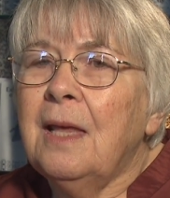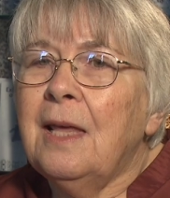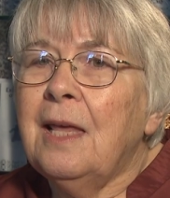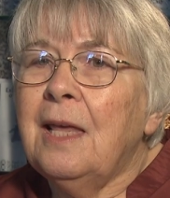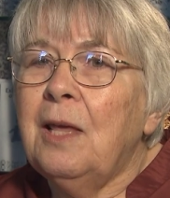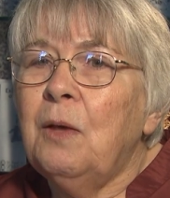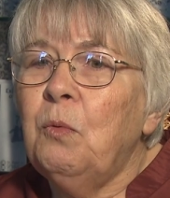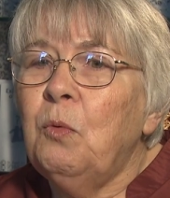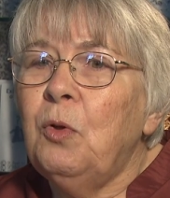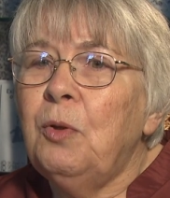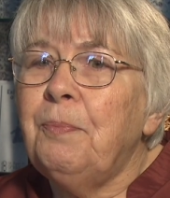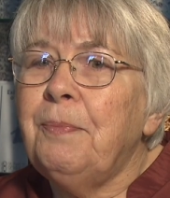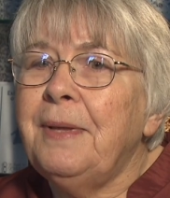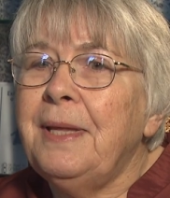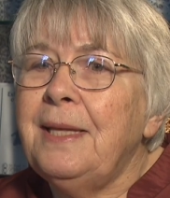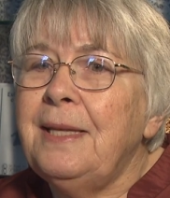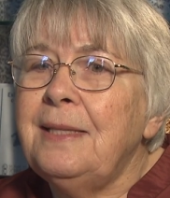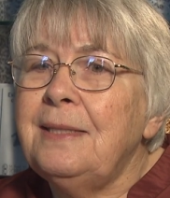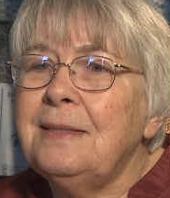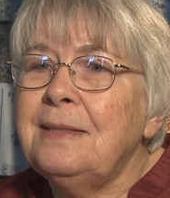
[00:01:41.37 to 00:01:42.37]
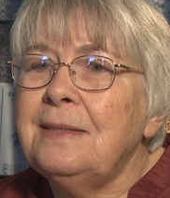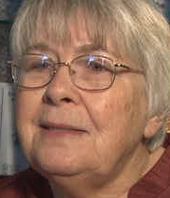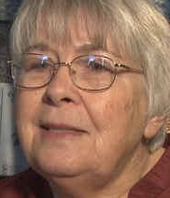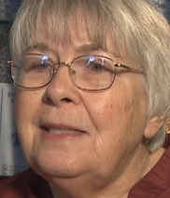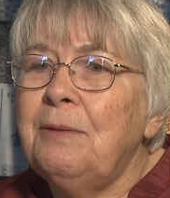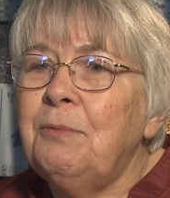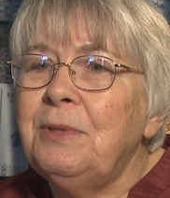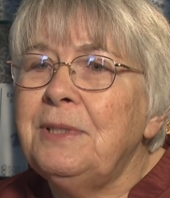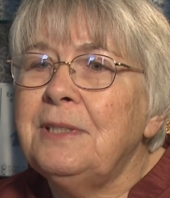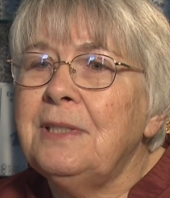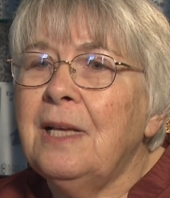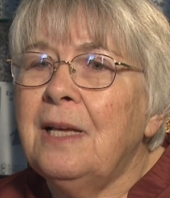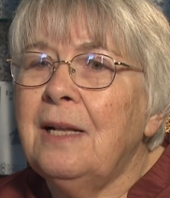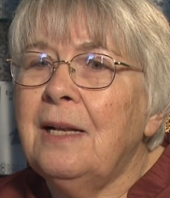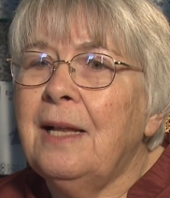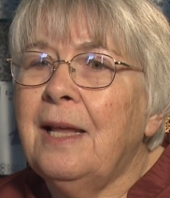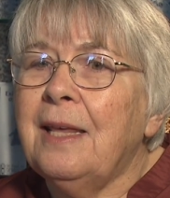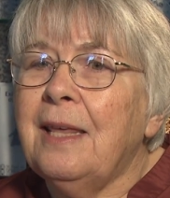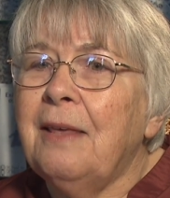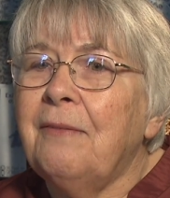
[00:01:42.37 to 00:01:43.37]
It would sound
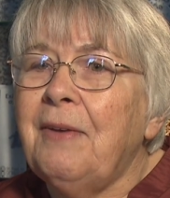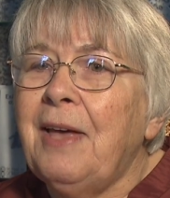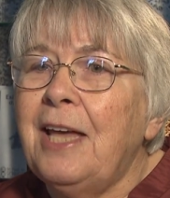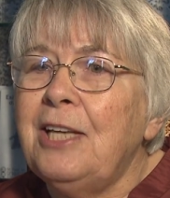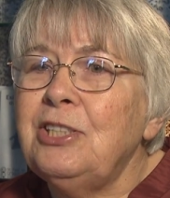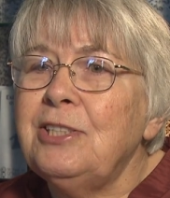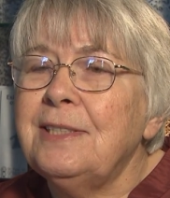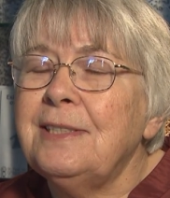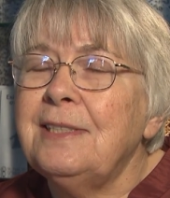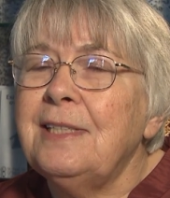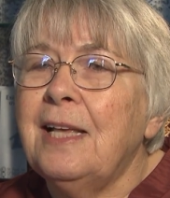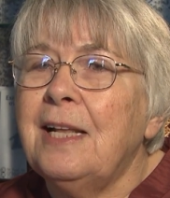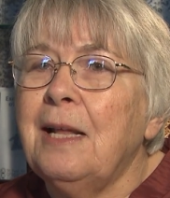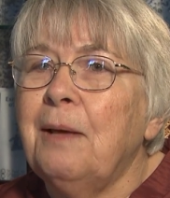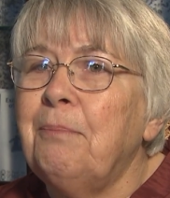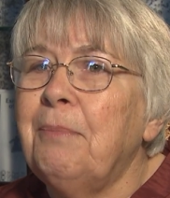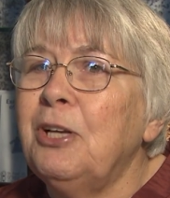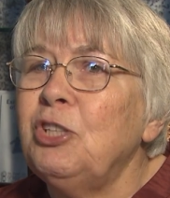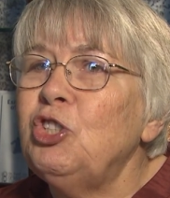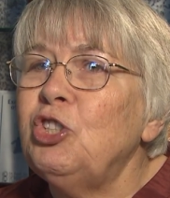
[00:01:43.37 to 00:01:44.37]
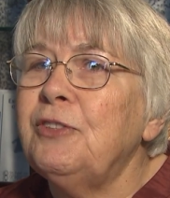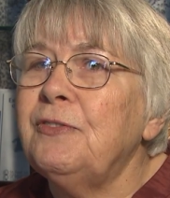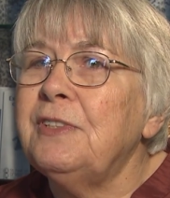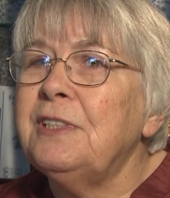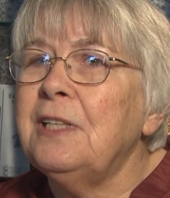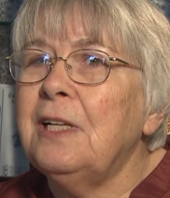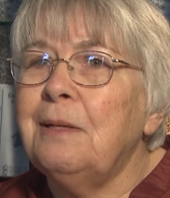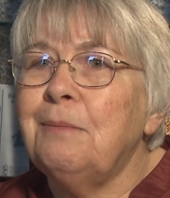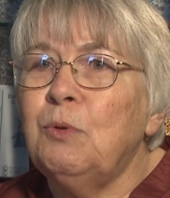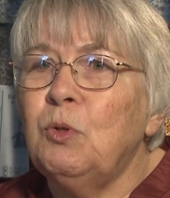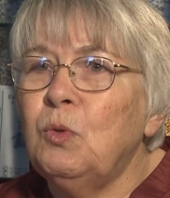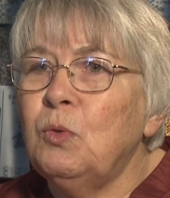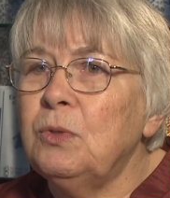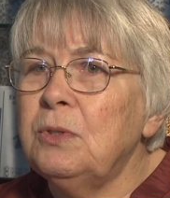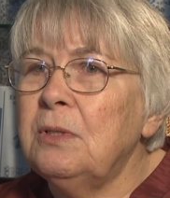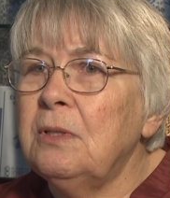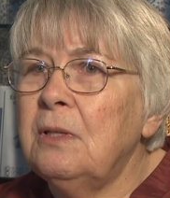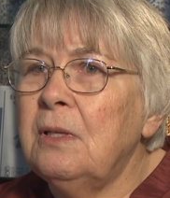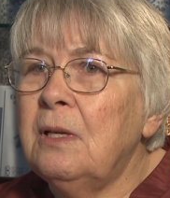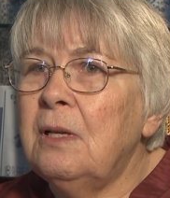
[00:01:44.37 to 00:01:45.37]
like if I just said a bunch of
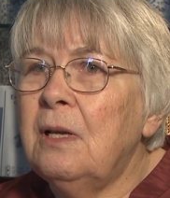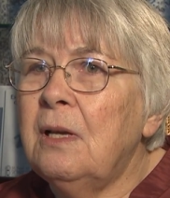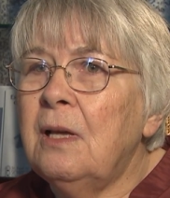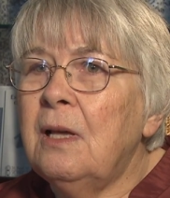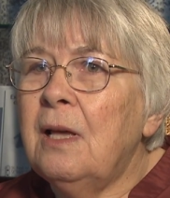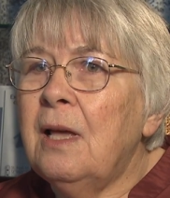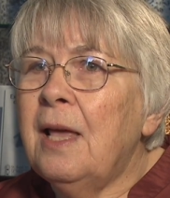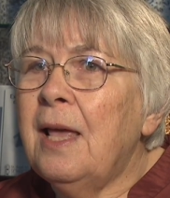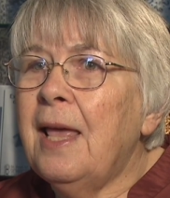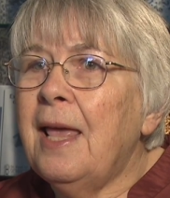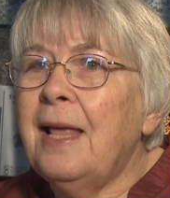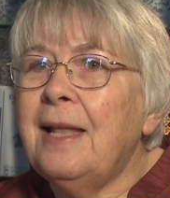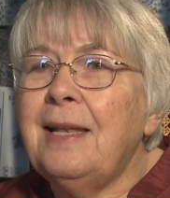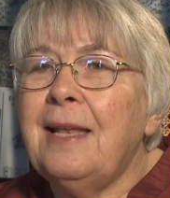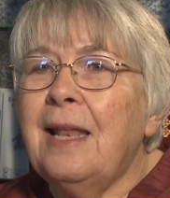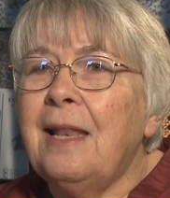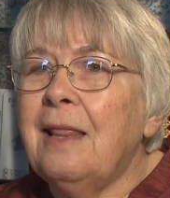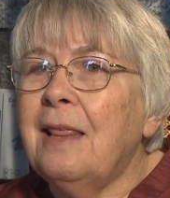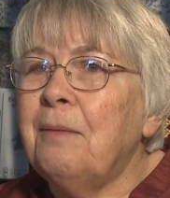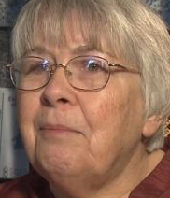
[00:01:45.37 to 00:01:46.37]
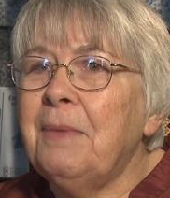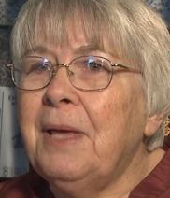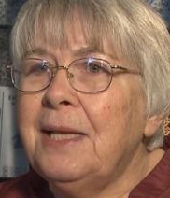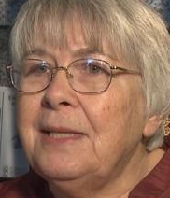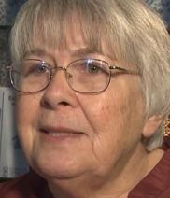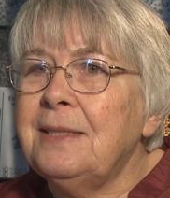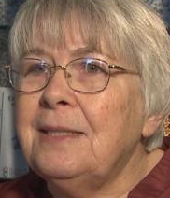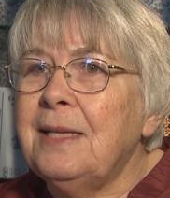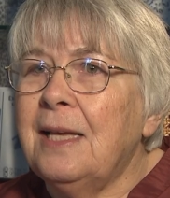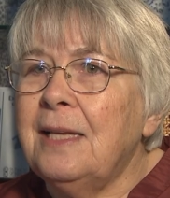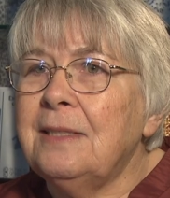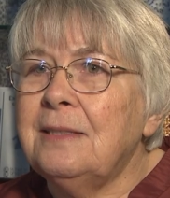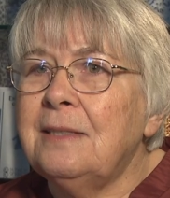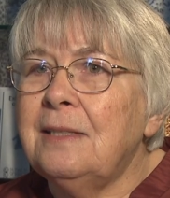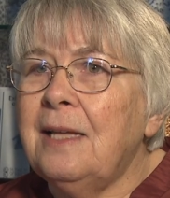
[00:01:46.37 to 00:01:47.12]
syllables and none of them made sense.